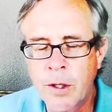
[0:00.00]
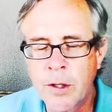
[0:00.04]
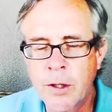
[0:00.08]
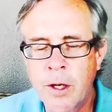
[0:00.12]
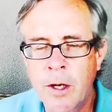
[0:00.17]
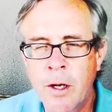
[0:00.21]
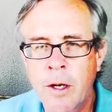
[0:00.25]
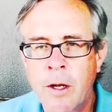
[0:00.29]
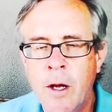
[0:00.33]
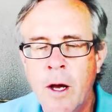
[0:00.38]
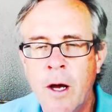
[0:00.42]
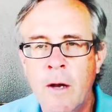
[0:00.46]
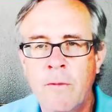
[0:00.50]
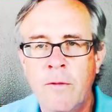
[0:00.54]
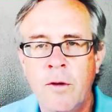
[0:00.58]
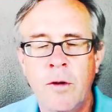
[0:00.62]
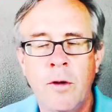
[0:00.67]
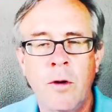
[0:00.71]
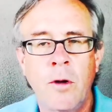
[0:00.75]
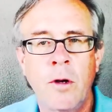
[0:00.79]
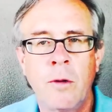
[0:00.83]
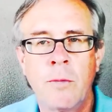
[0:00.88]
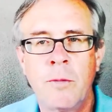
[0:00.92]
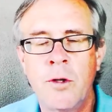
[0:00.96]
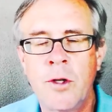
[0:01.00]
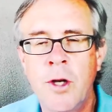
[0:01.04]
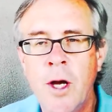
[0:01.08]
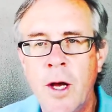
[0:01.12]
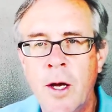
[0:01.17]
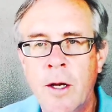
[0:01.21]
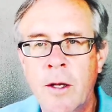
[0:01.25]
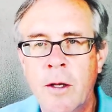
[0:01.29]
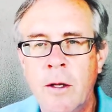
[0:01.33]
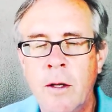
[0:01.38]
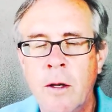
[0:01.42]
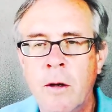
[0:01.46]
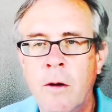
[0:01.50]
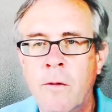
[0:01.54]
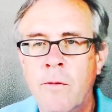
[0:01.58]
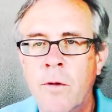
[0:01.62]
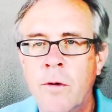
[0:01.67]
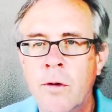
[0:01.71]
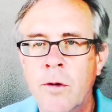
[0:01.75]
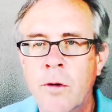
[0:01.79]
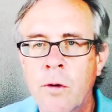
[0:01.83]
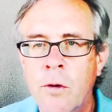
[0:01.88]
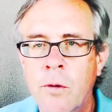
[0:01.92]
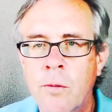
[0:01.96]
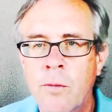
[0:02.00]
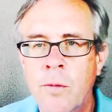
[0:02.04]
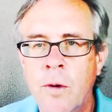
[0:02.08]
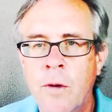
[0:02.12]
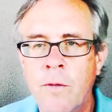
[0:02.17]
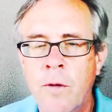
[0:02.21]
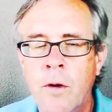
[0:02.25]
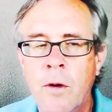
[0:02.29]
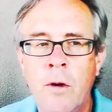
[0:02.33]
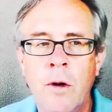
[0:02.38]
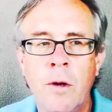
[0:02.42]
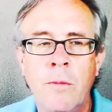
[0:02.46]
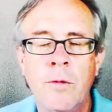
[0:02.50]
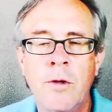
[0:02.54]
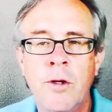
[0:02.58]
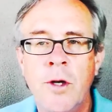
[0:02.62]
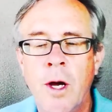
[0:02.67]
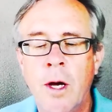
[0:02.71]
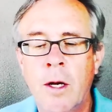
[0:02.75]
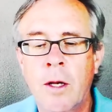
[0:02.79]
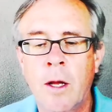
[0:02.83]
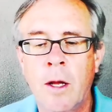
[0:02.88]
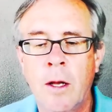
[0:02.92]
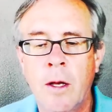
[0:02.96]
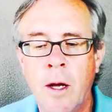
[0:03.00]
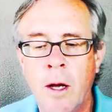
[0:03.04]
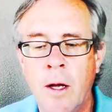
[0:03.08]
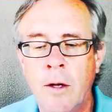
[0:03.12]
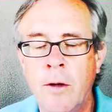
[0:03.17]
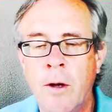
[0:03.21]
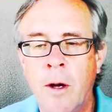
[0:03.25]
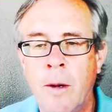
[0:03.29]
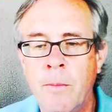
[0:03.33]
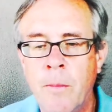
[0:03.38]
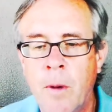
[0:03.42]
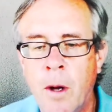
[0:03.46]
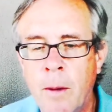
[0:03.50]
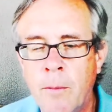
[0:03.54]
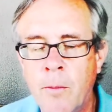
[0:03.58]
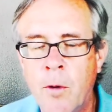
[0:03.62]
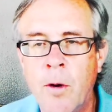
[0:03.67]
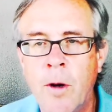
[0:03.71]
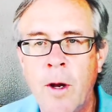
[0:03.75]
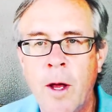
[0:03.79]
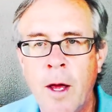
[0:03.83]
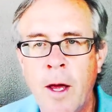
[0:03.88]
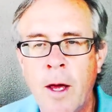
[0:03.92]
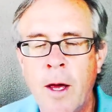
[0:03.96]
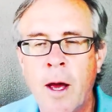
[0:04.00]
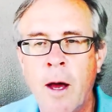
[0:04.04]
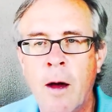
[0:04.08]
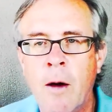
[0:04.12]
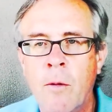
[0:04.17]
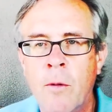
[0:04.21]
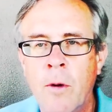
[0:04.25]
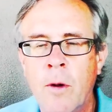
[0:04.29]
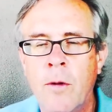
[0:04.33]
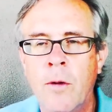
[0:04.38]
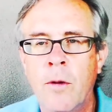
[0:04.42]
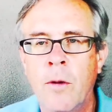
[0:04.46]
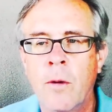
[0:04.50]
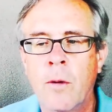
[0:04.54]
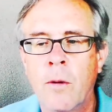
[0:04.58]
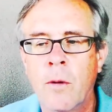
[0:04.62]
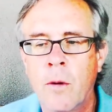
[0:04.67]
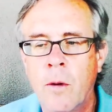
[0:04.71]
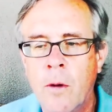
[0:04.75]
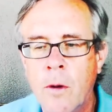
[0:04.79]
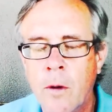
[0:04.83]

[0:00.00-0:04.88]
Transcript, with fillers: I say to God, if you don't object, you know, if there's no, if you don't object, I, I, am going to hang out with you.